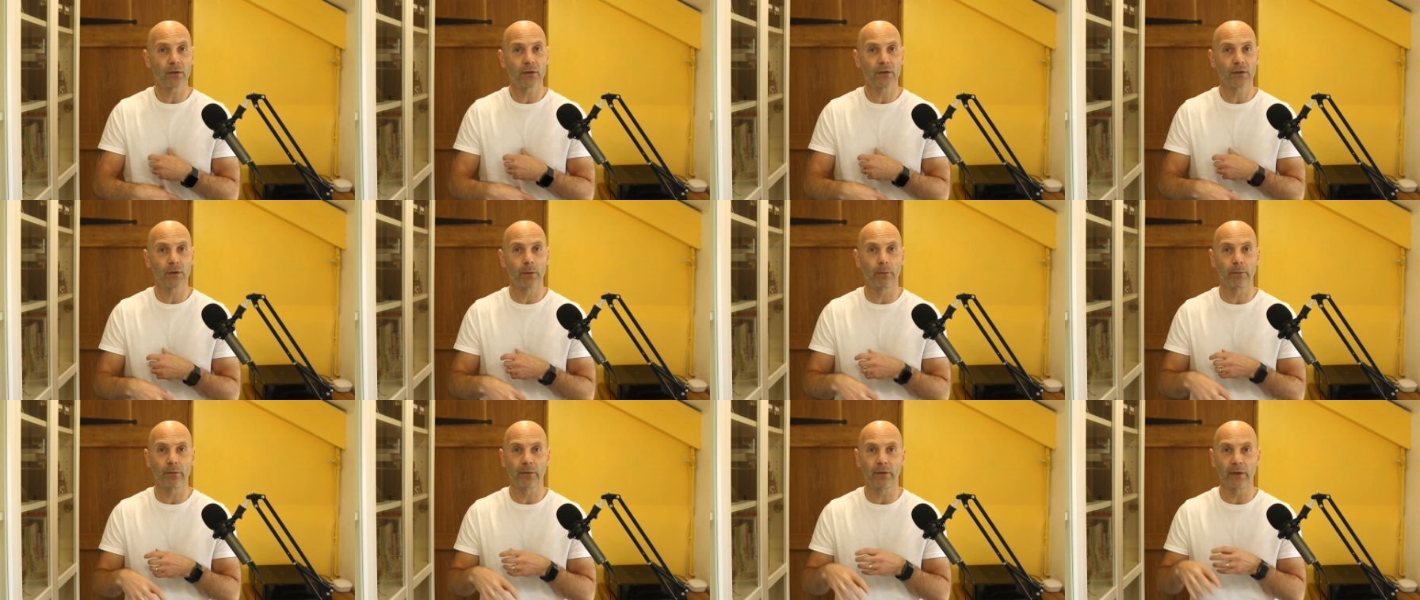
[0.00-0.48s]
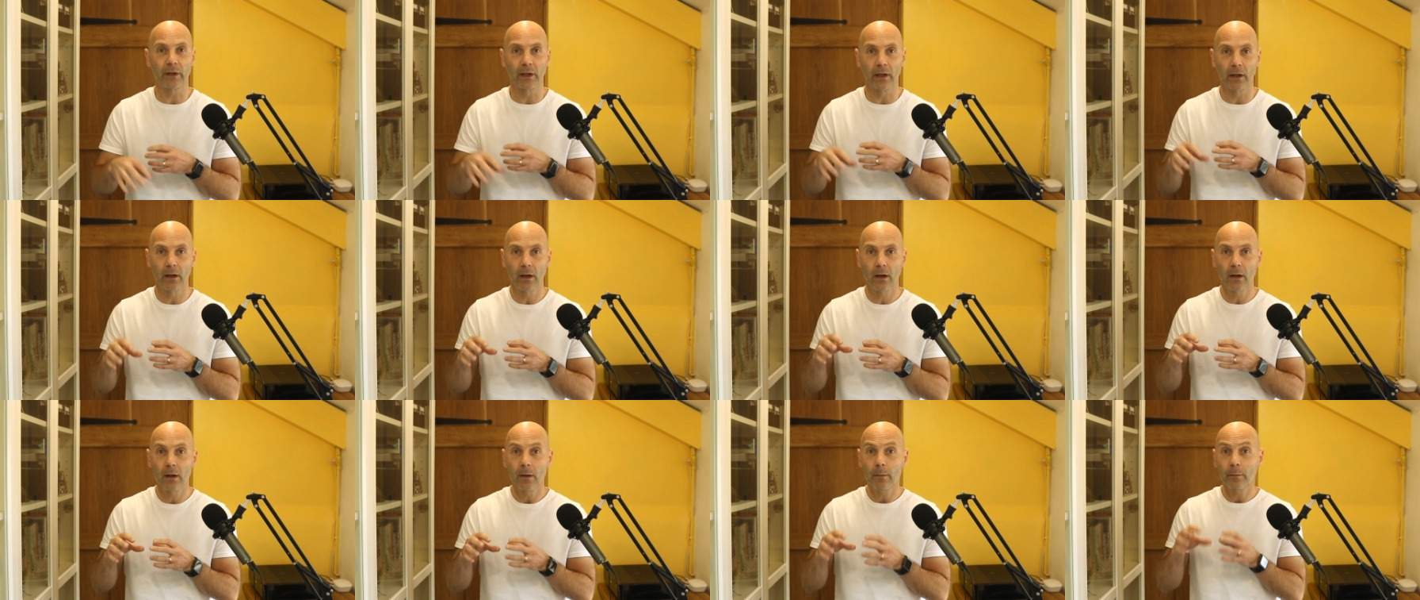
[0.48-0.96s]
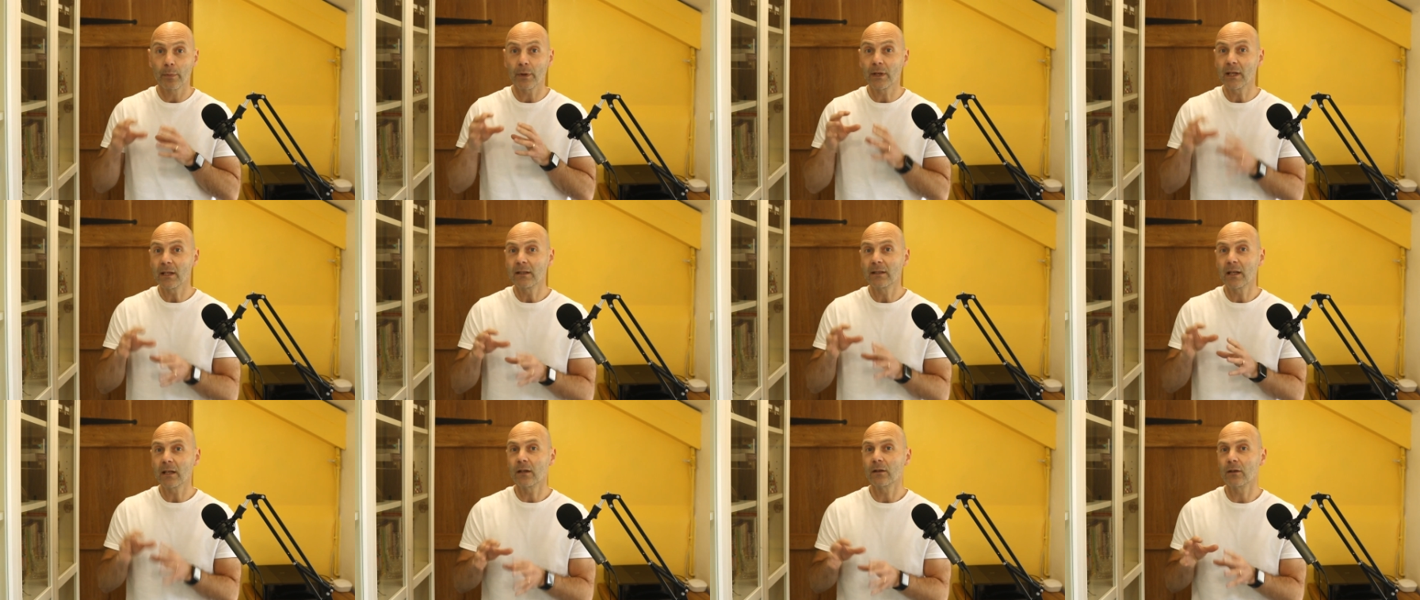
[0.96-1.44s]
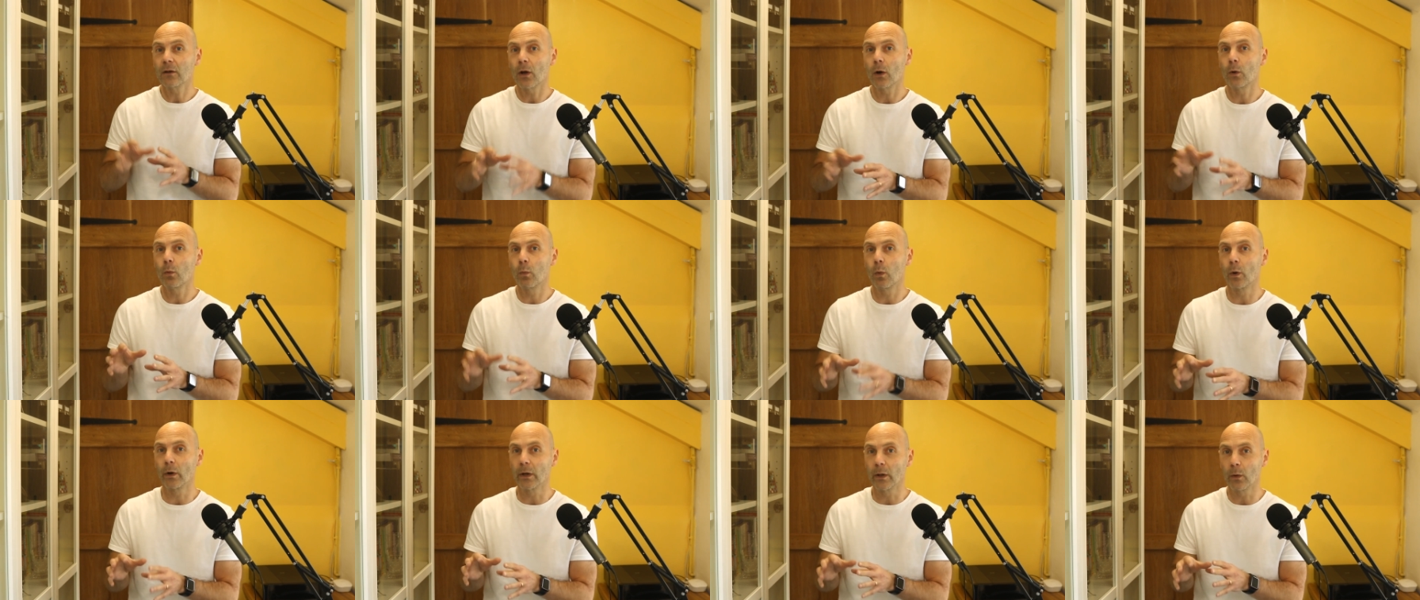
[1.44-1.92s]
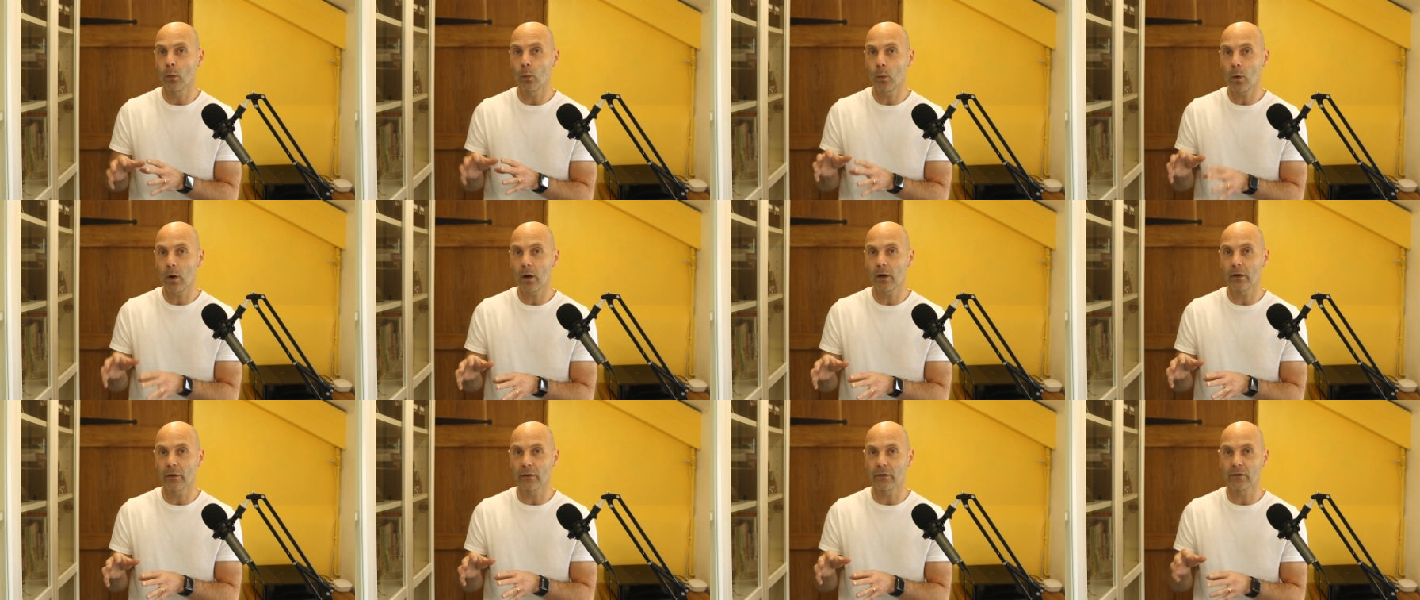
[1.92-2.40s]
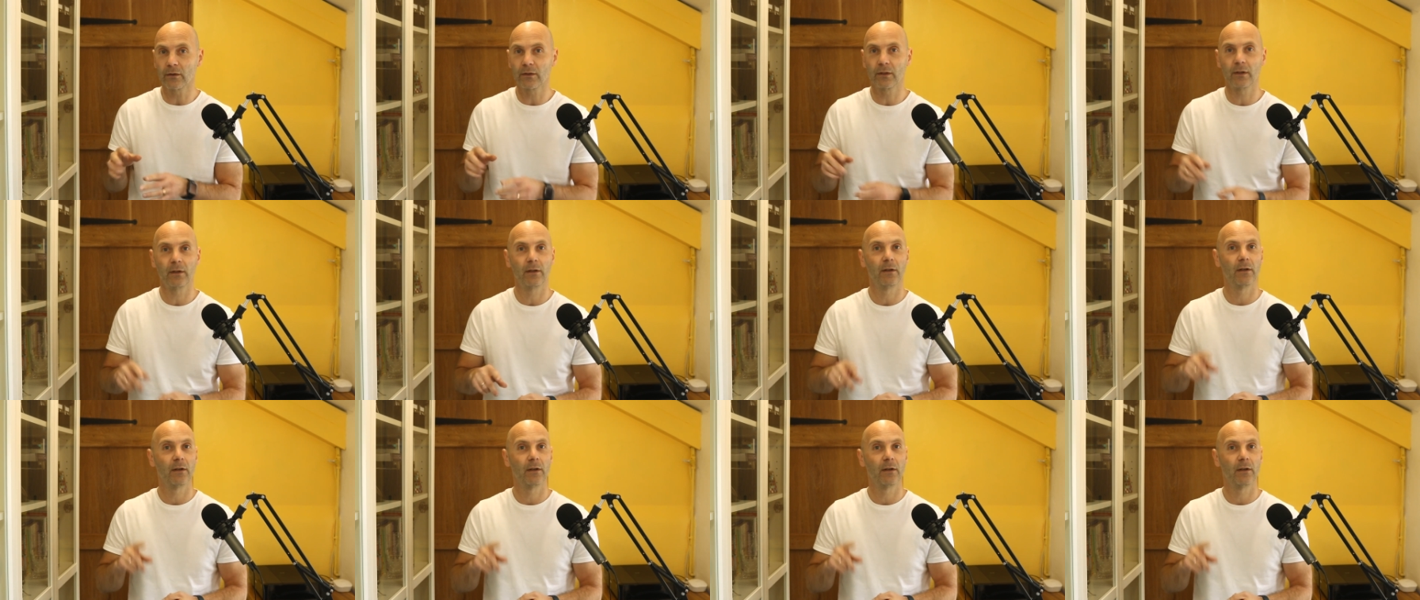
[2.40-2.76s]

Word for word: something, but he didn't know what it was.